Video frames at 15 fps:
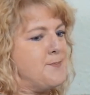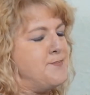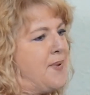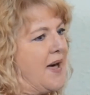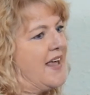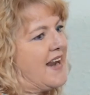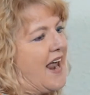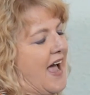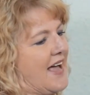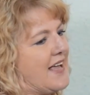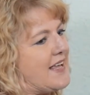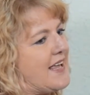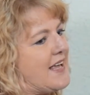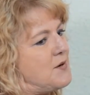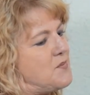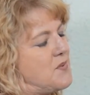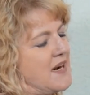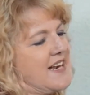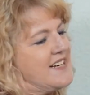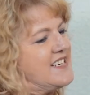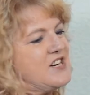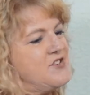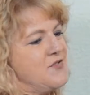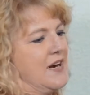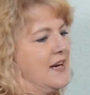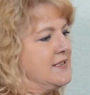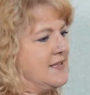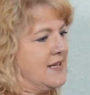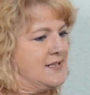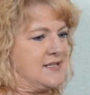But what I didn't
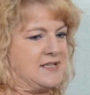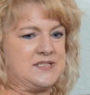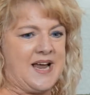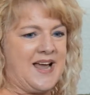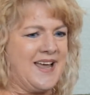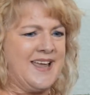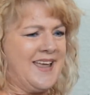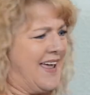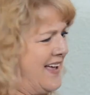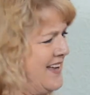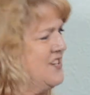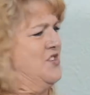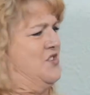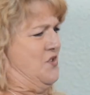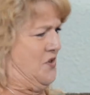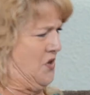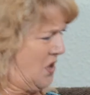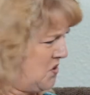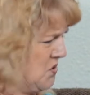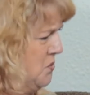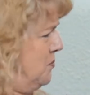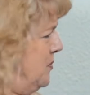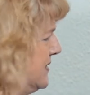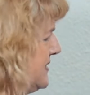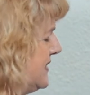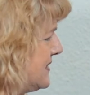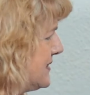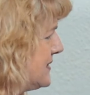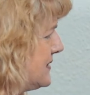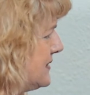realize that such, I had no
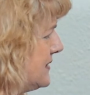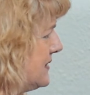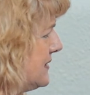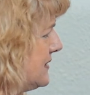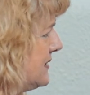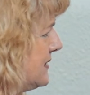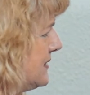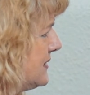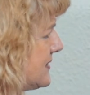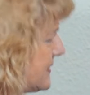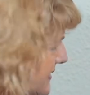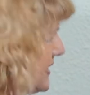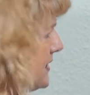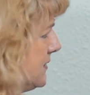business skills.